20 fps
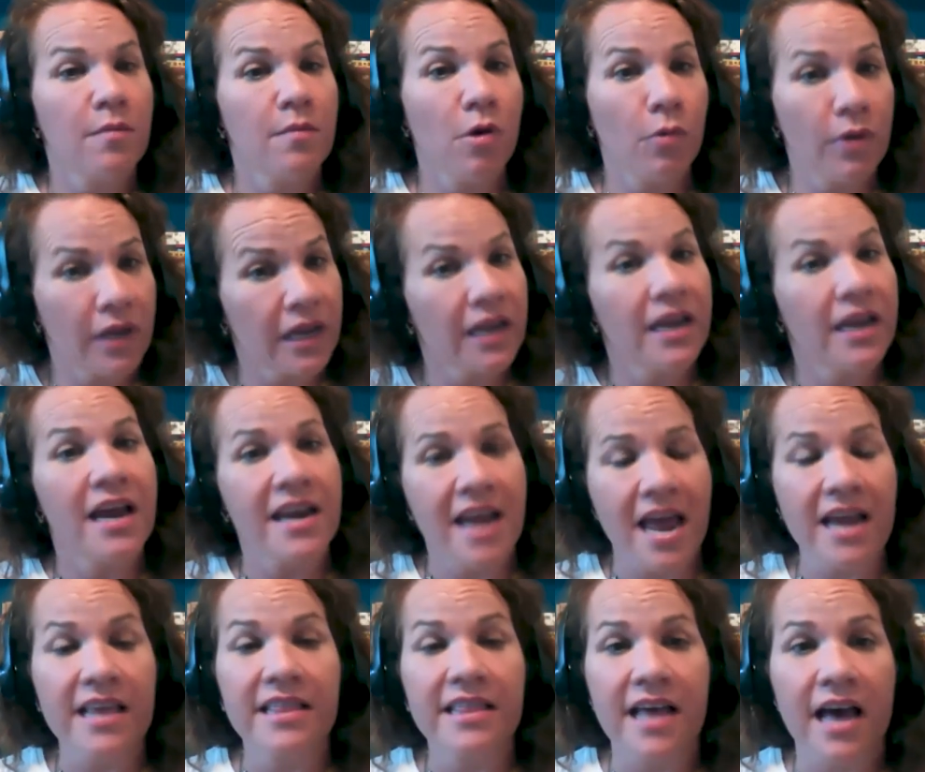But we can
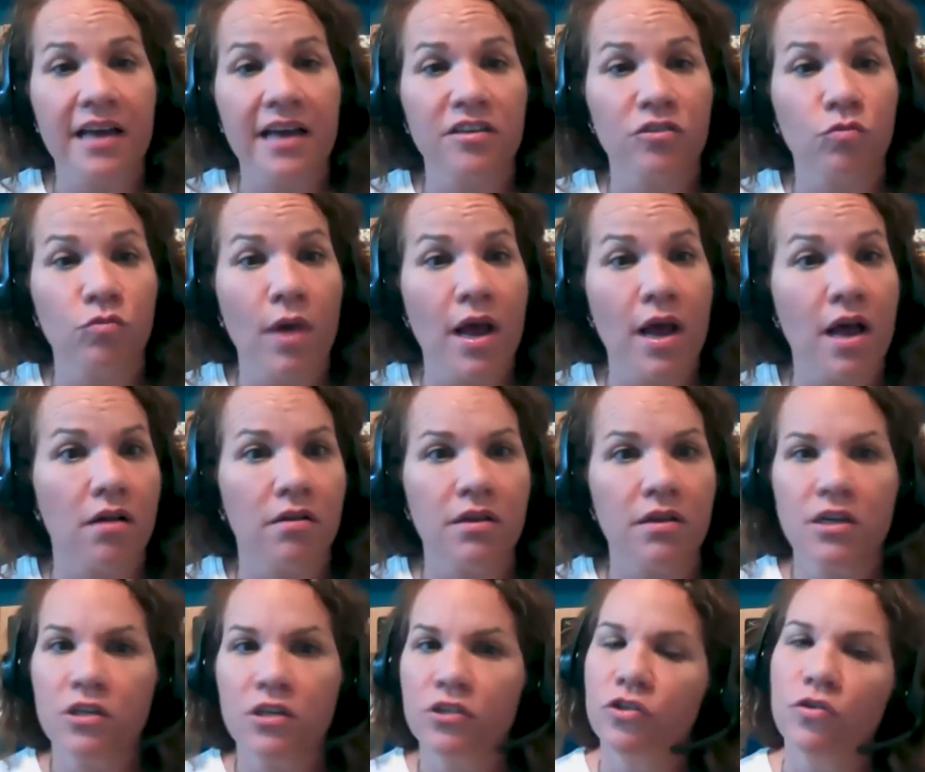connect that as well
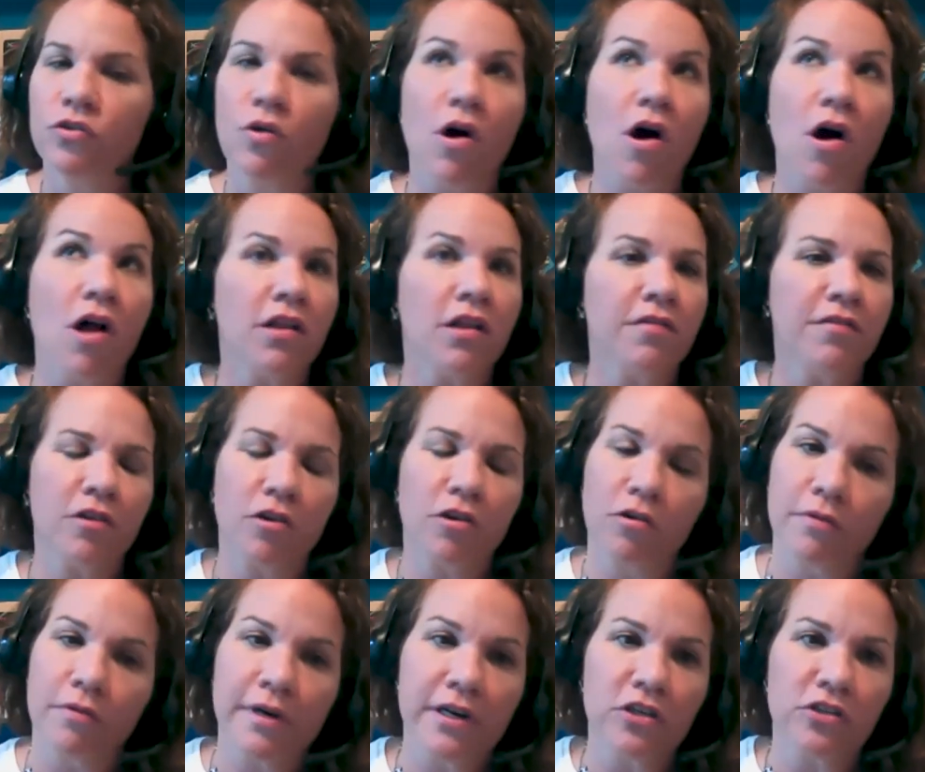to all of the
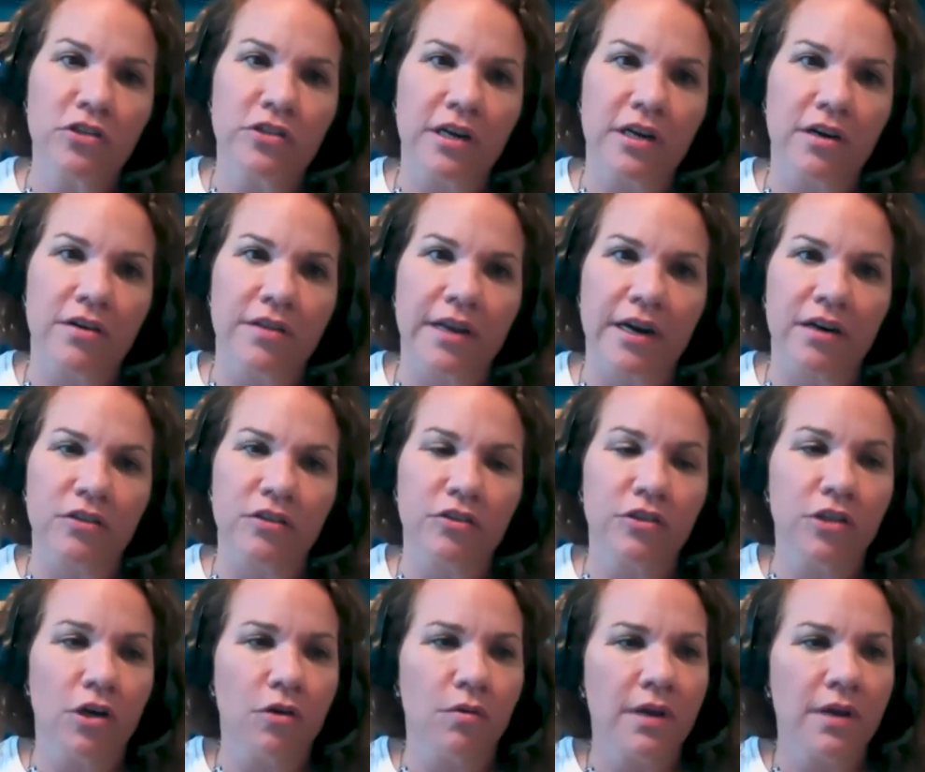careers that are there.
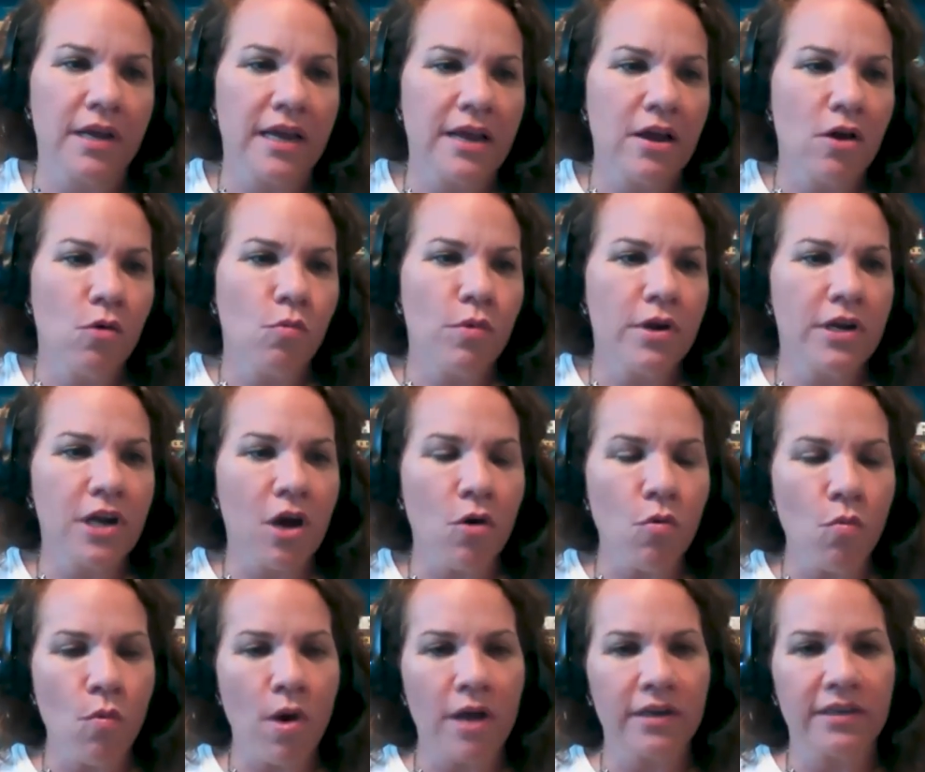So we
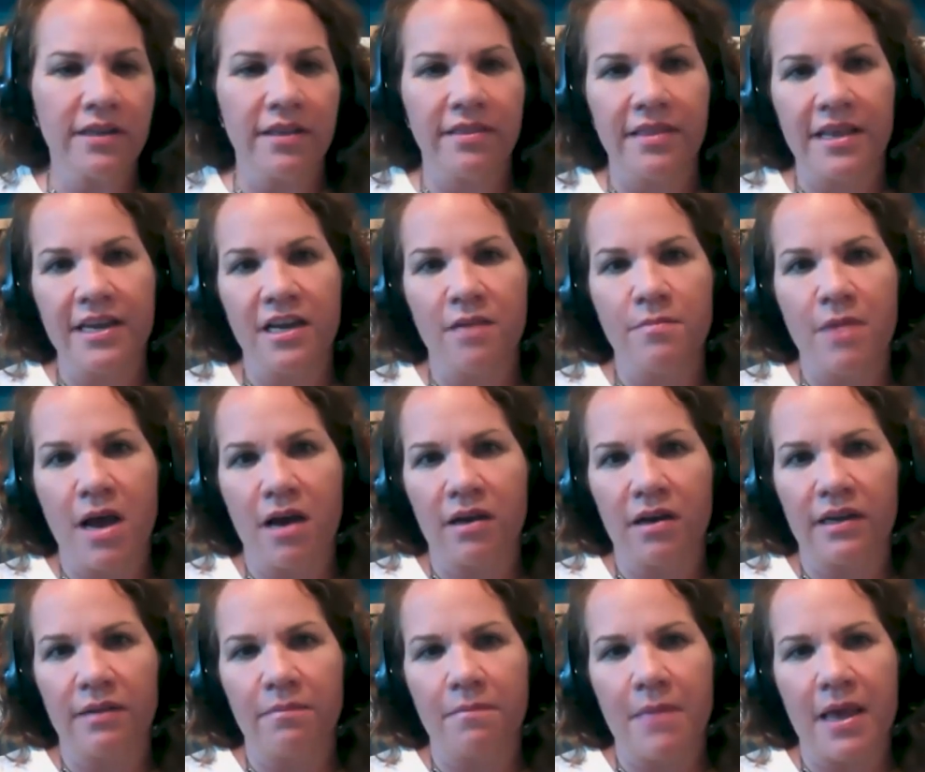don't want to think about
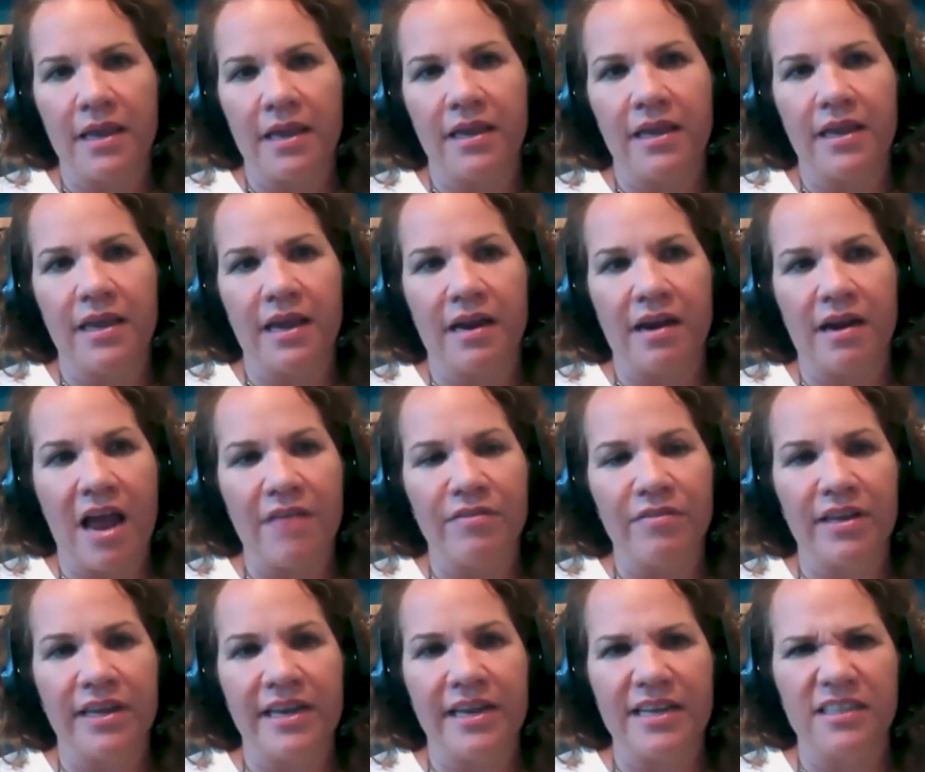making or
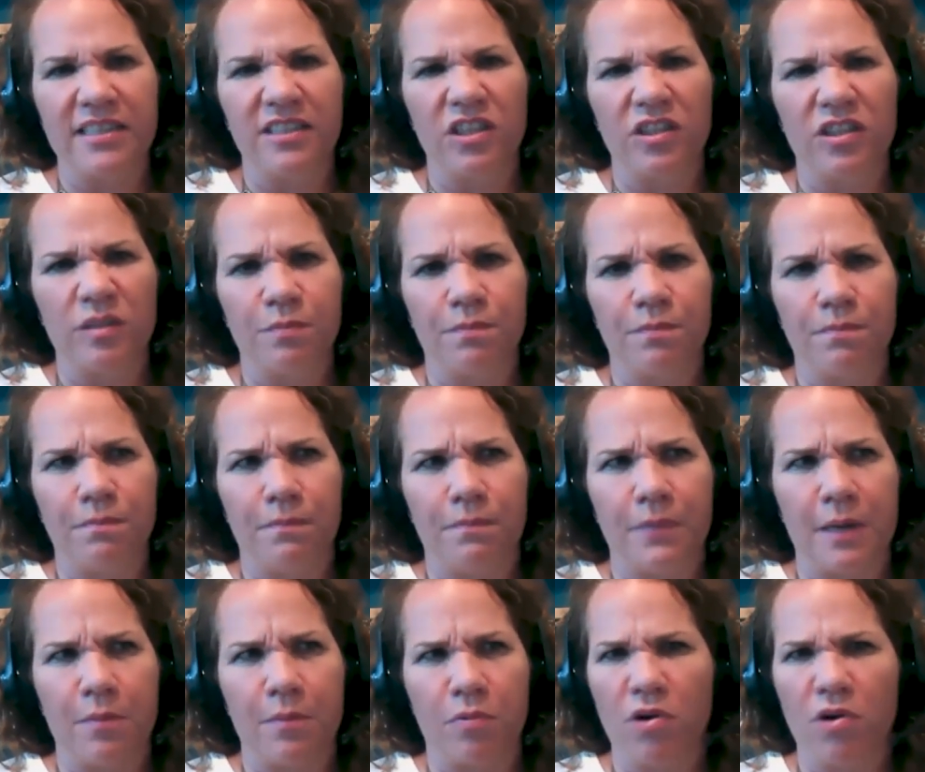having kids just
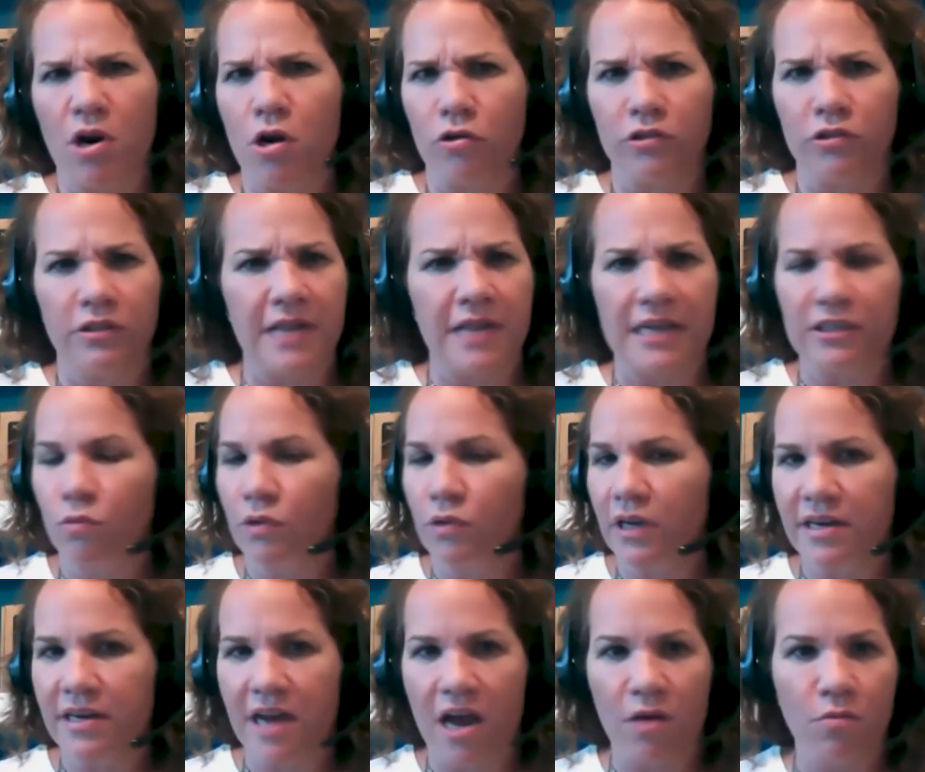be pros. That's
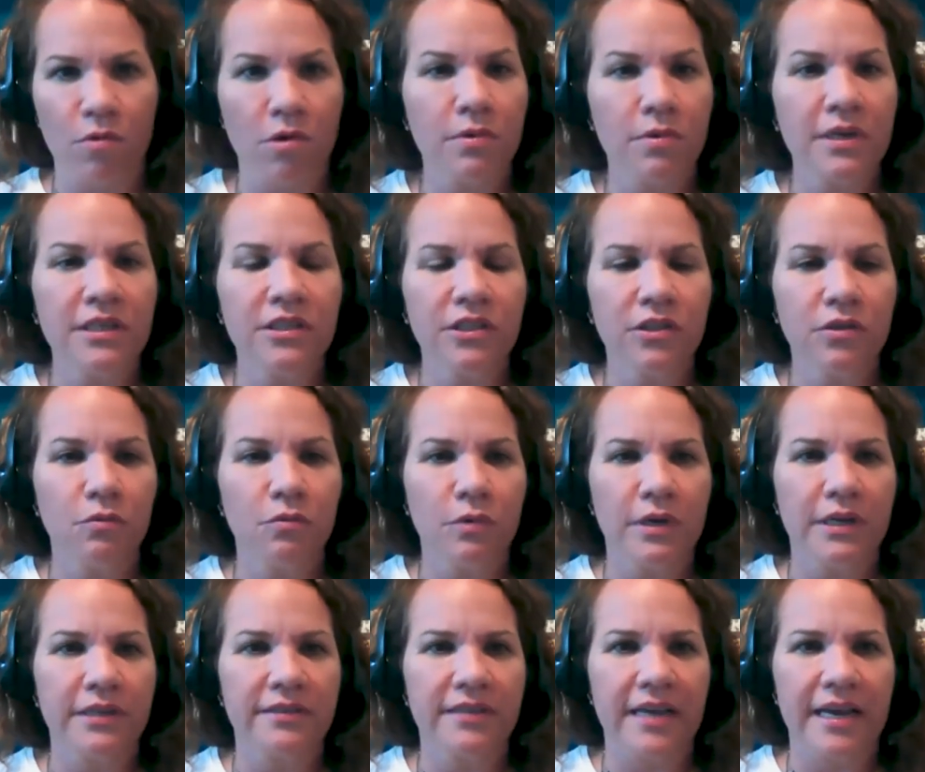really not what we do.
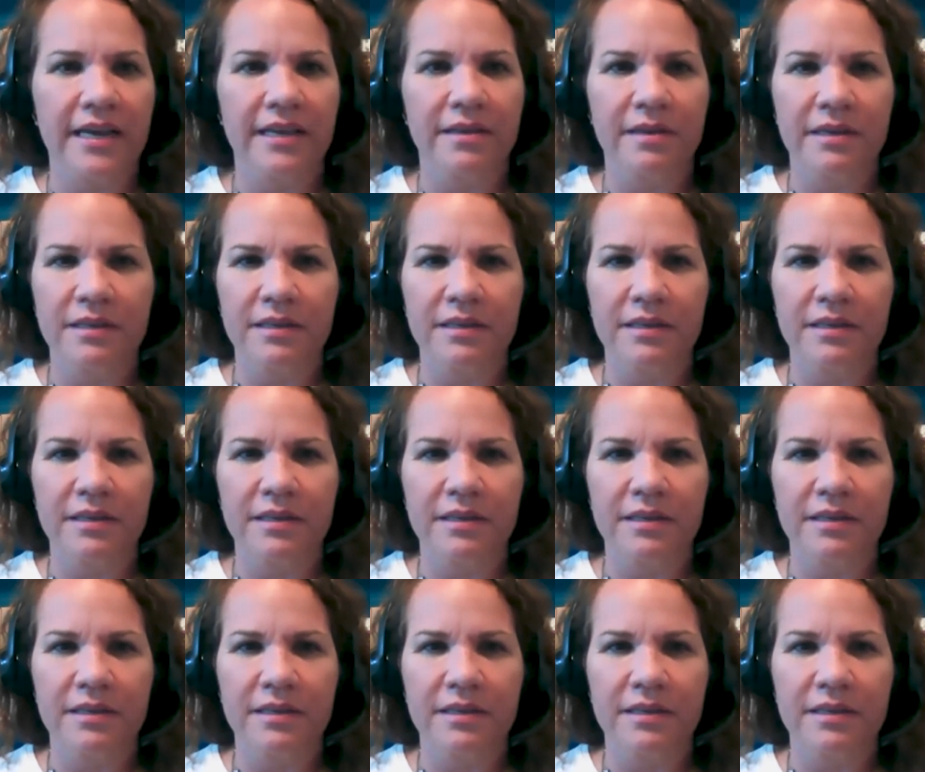We say